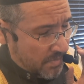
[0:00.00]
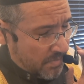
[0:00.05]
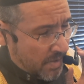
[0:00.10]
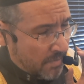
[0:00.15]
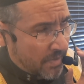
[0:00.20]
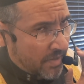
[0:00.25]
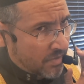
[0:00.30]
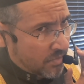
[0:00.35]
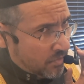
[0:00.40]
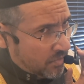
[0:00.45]

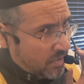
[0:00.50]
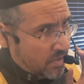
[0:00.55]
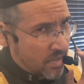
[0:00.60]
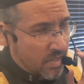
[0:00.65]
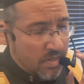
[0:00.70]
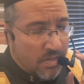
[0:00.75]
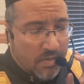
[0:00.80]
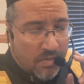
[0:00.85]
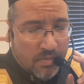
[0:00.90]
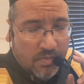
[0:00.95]
public
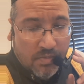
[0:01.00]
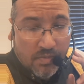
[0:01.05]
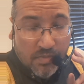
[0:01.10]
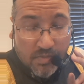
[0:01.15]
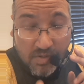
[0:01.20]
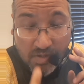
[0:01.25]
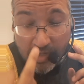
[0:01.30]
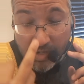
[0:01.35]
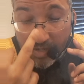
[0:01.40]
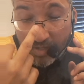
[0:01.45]
nudity
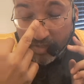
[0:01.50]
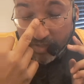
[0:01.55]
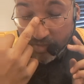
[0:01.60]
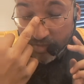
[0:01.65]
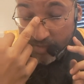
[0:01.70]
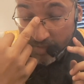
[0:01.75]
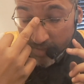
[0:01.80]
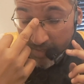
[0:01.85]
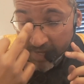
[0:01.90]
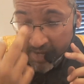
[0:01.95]
in
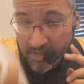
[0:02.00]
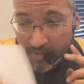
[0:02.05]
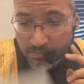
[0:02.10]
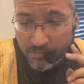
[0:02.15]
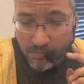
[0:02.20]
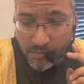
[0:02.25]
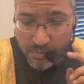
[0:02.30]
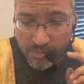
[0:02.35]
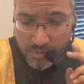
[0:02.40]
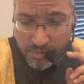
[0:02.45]
this kind
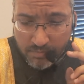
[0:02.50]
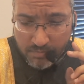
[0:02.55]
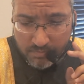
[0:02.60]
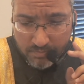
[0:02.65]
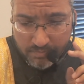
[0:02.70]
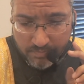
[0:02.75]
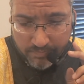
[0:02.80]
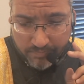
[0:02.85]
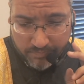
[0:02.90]
of worship.